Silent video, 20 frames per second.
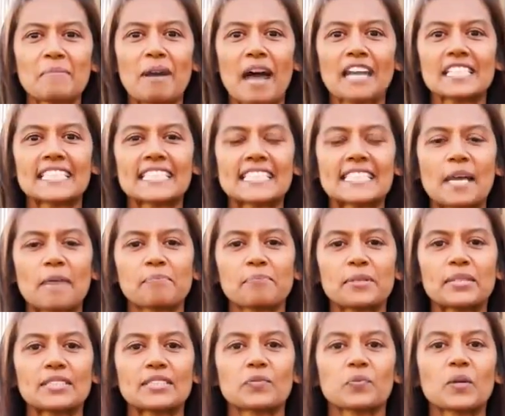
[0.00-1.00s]
Asha
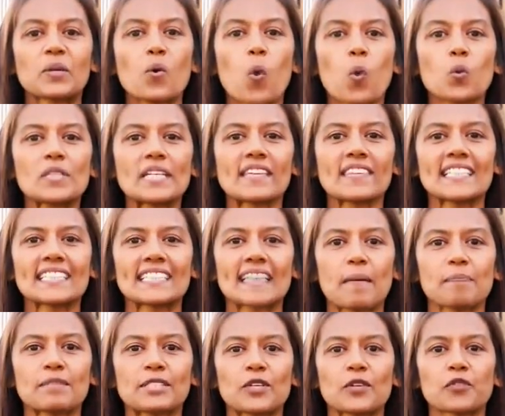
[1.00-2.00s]
Sumputh recording this
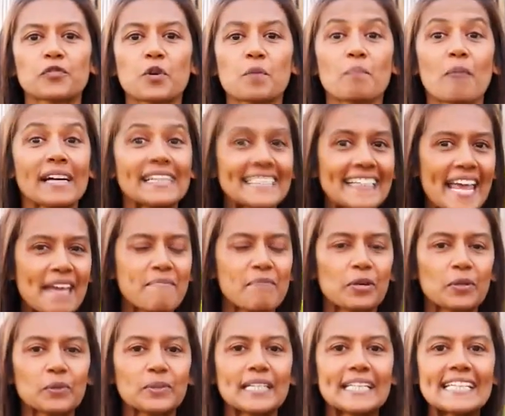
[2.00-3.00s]
episode from my
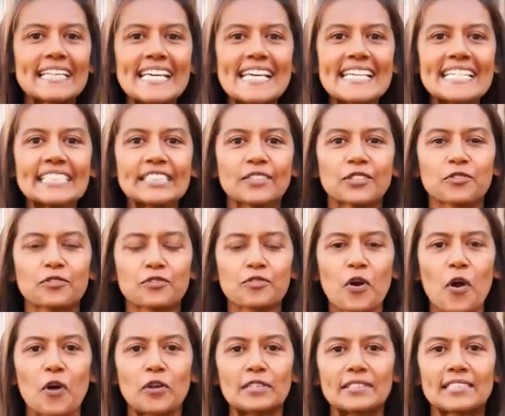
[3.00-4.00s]
neighborhood in eastern
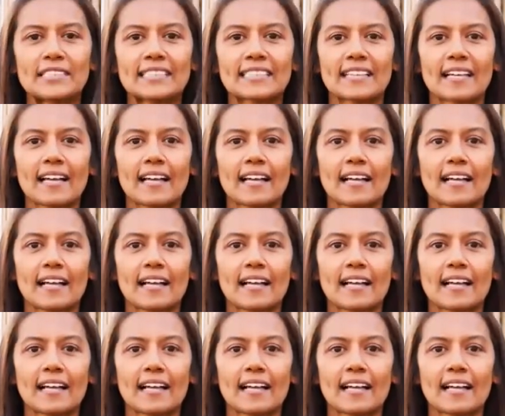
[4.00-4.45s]
France.